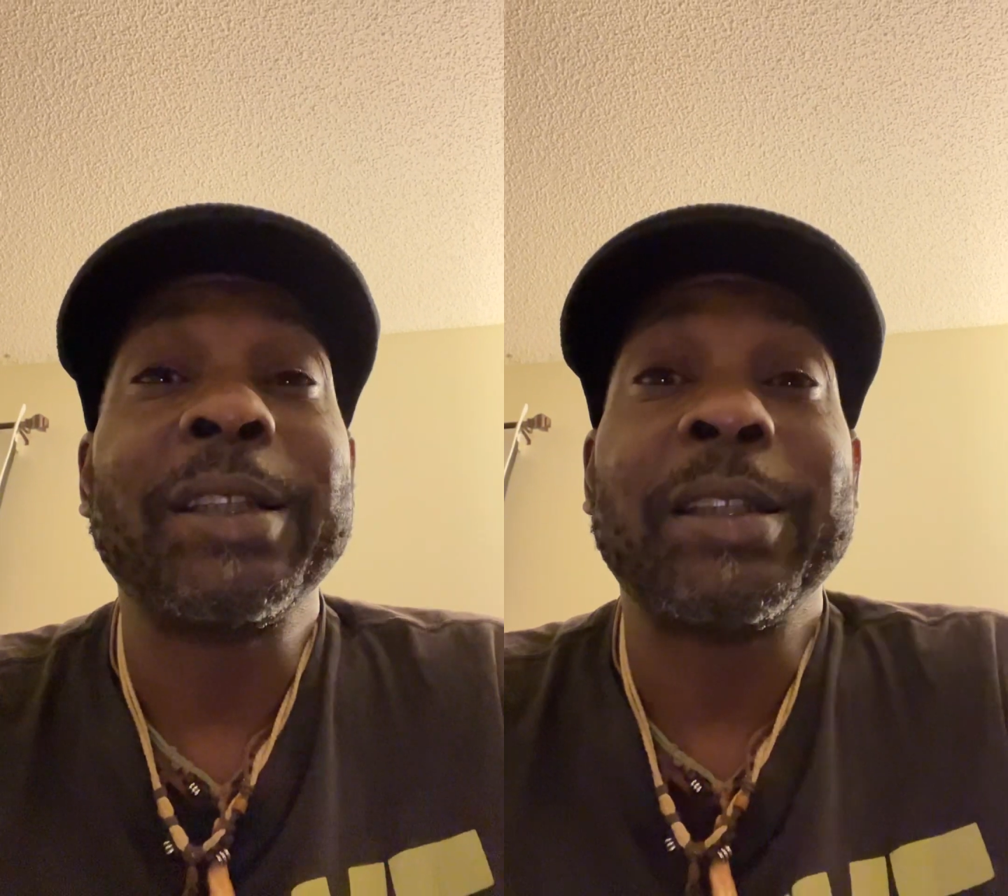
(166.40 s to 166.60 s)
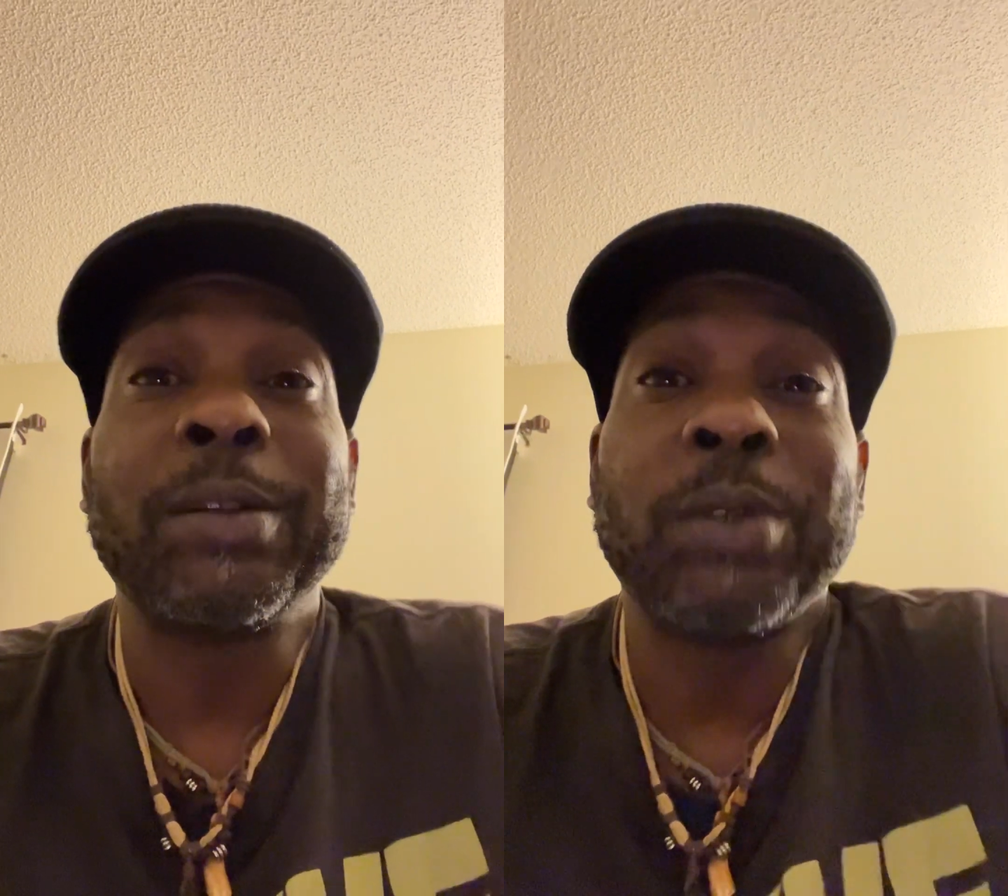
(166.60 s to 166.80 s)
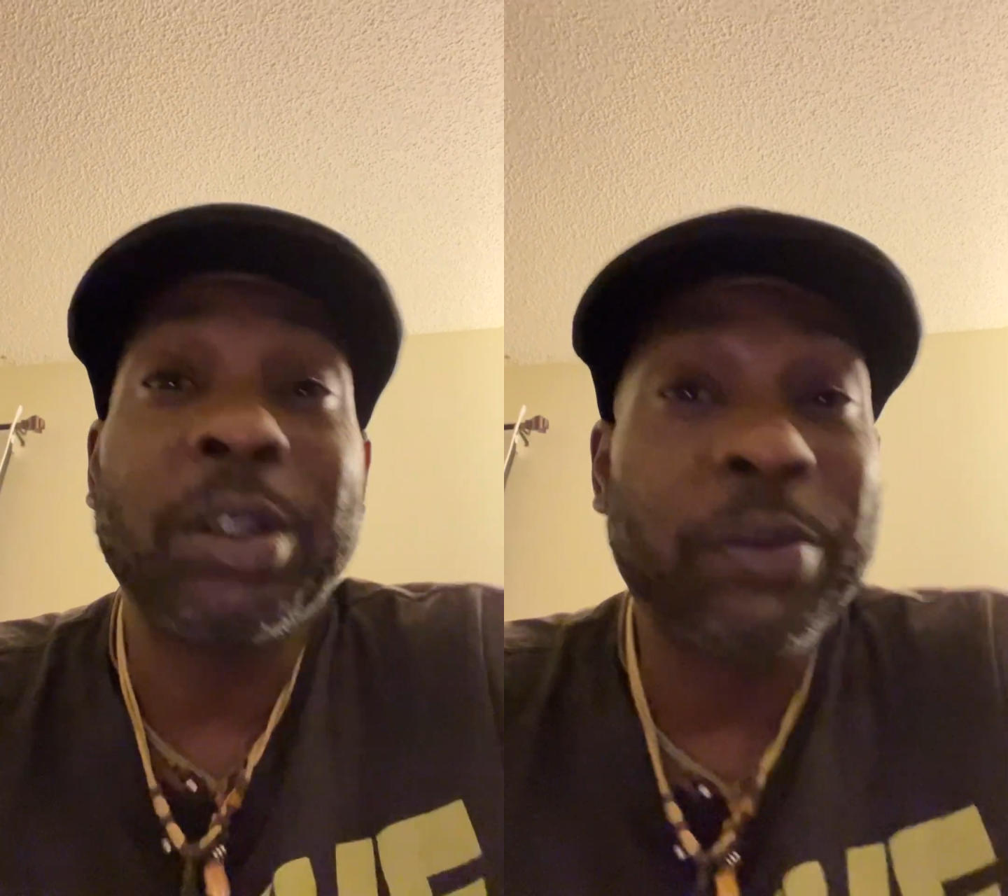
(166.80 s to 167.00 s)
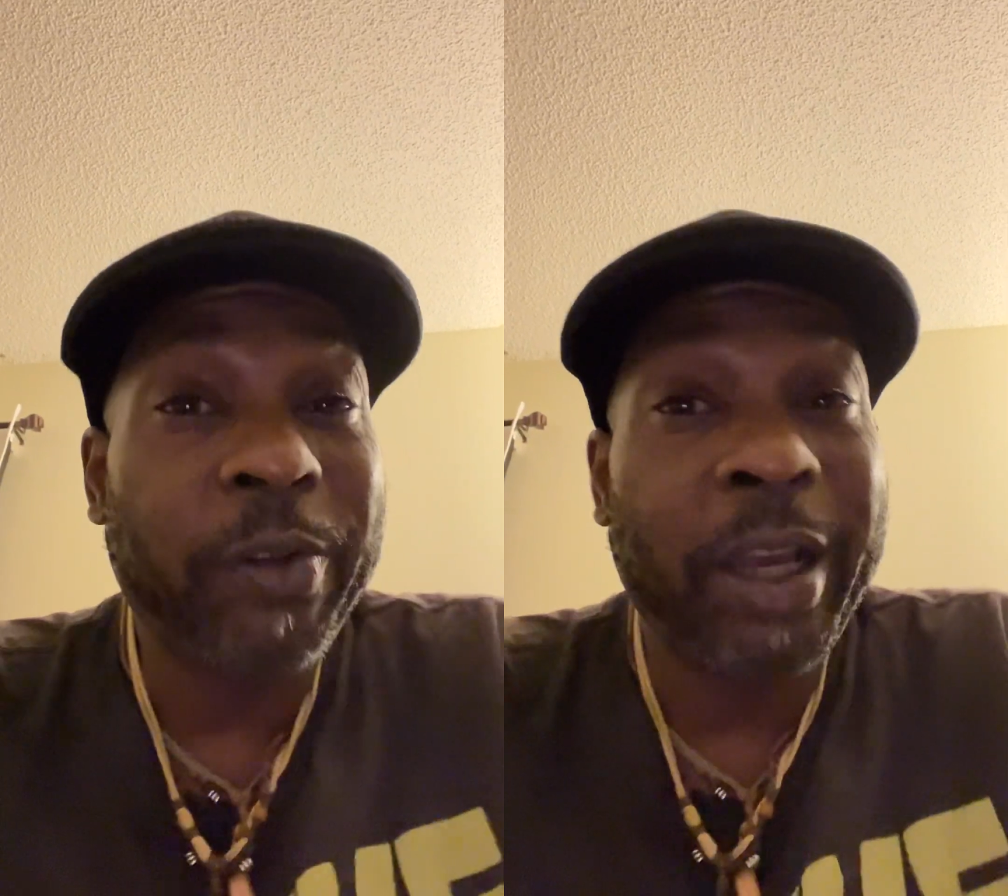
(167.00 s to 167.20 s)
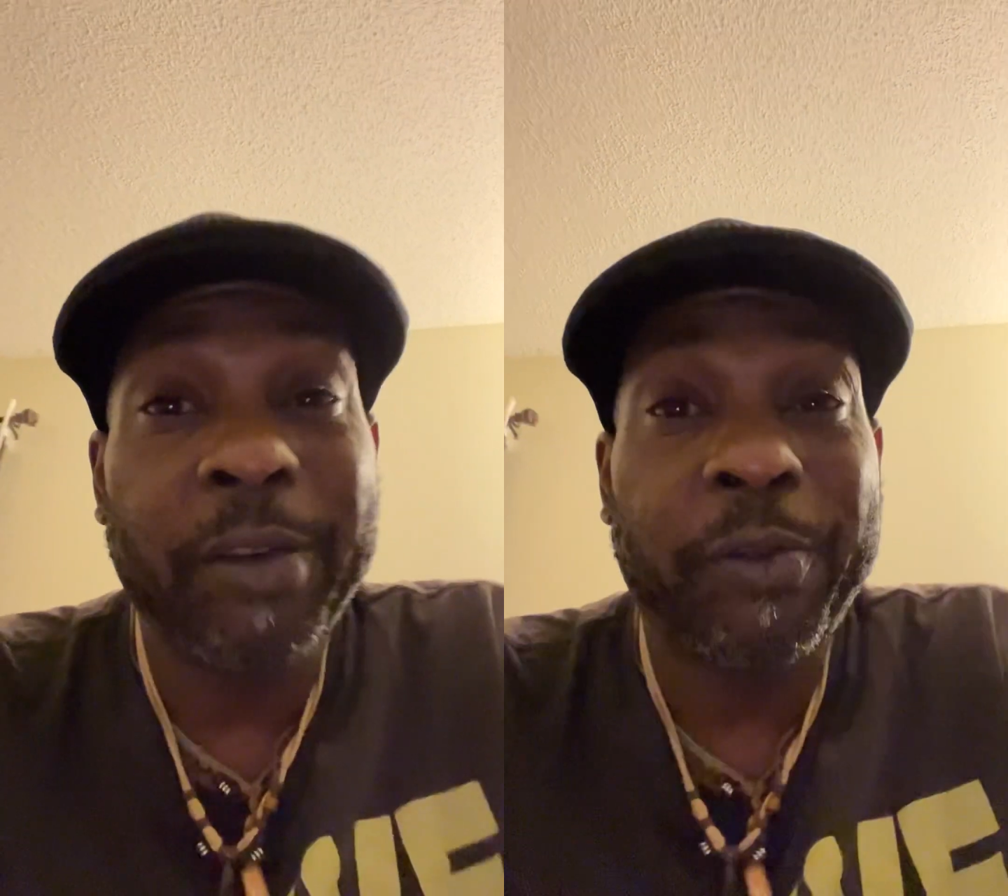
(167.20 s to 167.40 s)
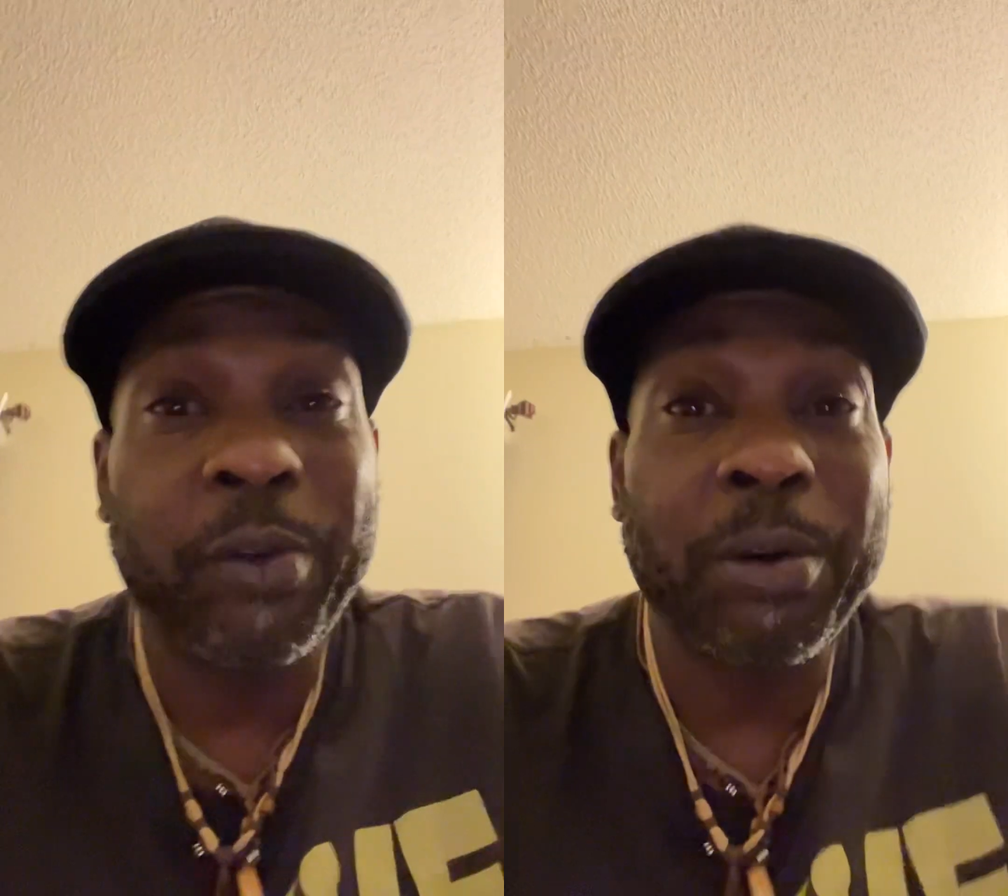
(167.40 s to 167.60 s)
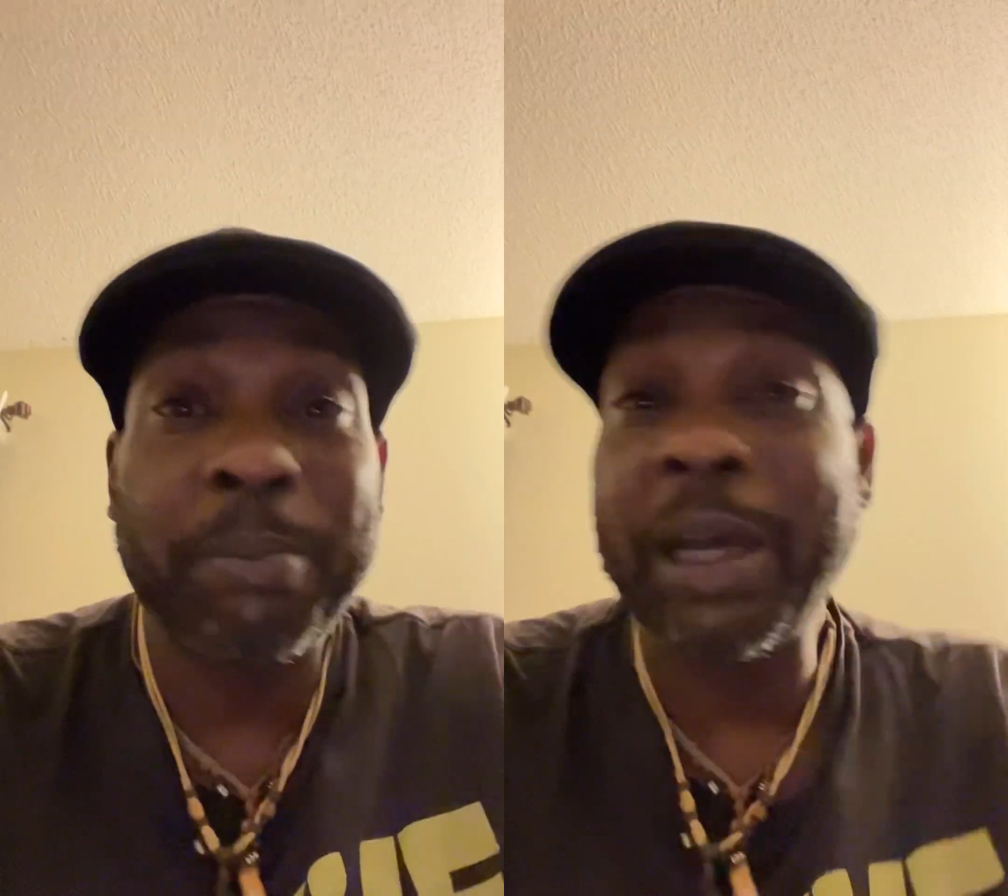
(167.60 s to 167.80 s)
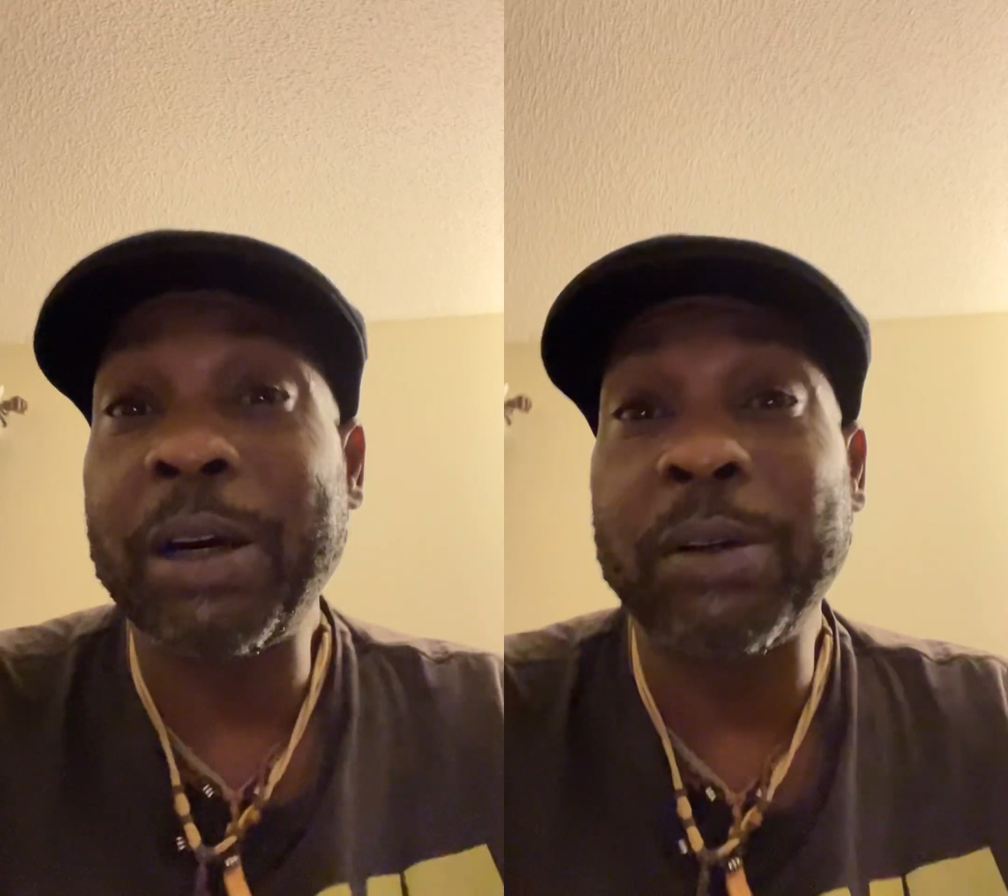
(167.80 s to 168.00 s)
when you are fighting for a
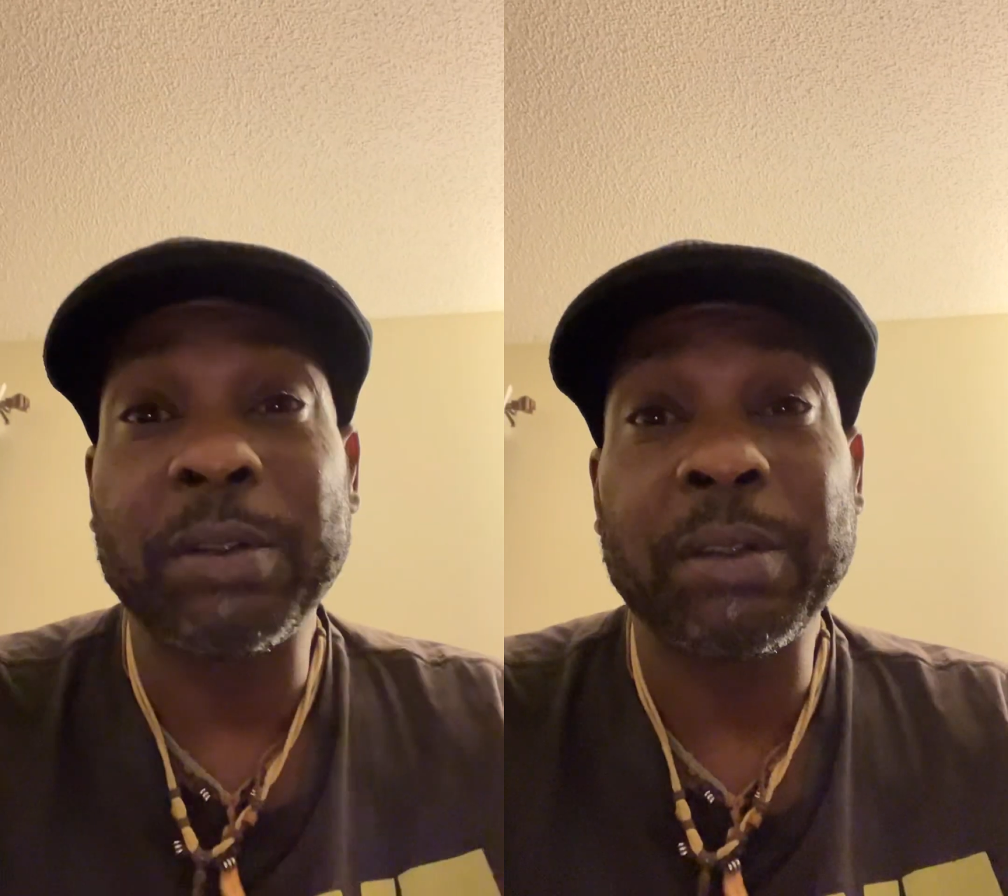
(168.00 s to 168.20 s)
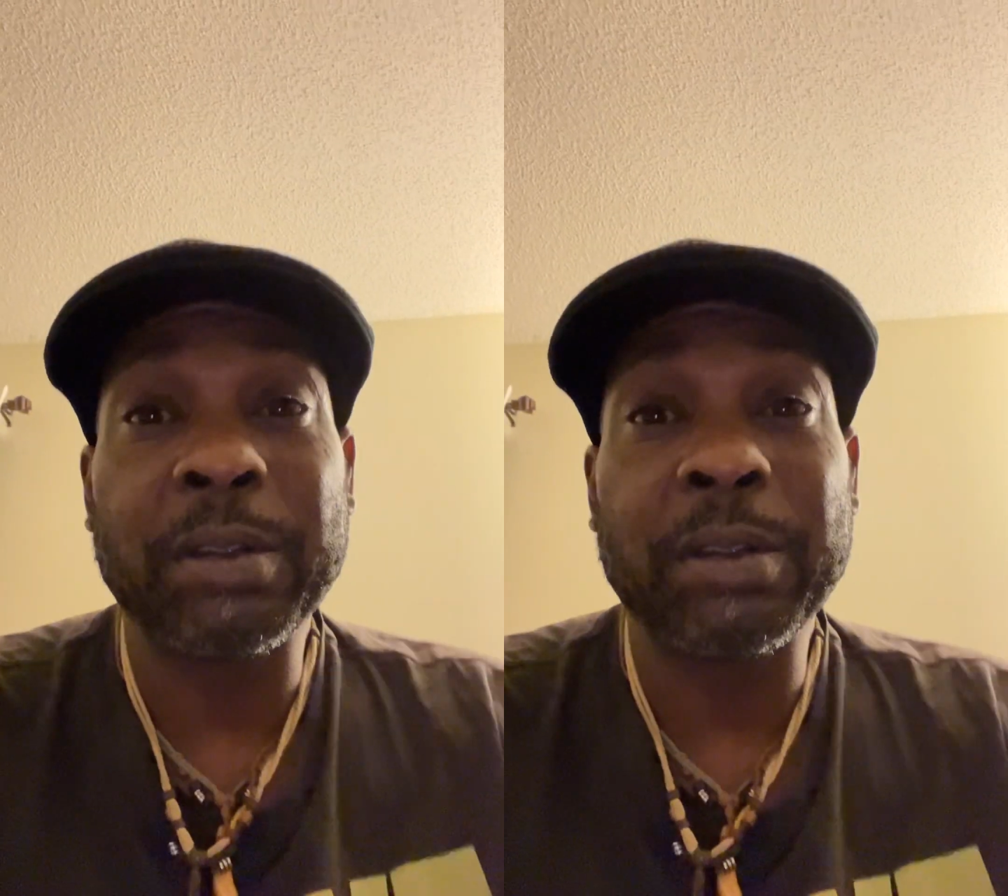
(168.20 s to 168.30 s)
belt,